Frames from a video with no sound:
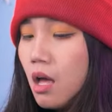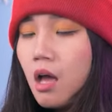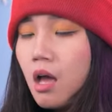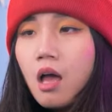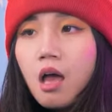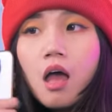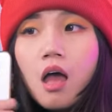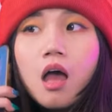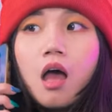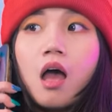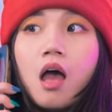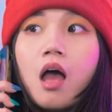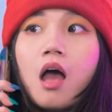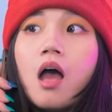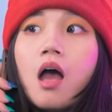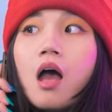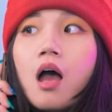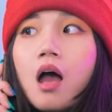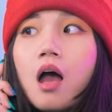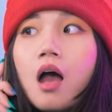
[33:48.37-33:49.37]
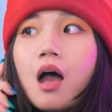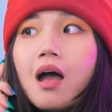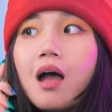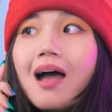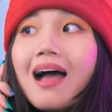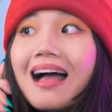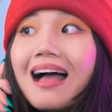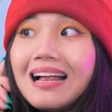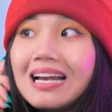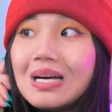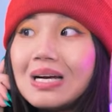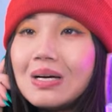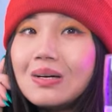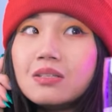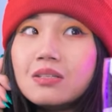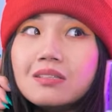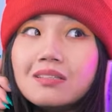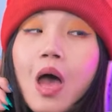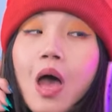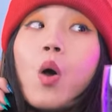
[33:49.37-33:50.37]
Hmm. Hello?
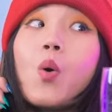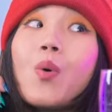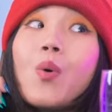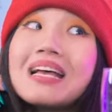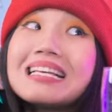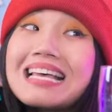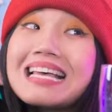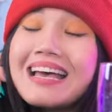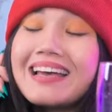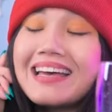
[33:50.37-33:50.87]
What's that?